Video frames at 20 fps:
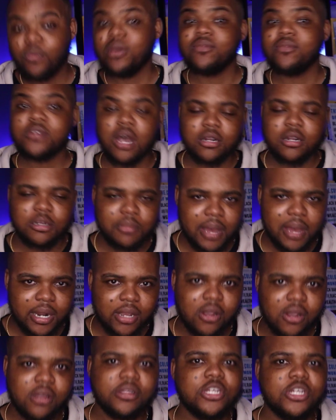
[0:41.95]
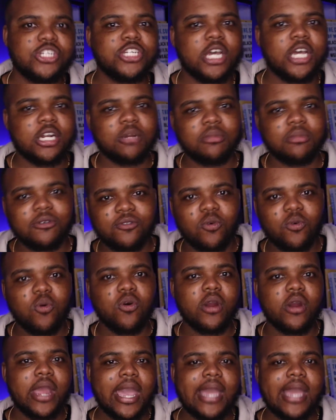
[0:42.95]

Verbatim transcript: We've talked about it on this channel before,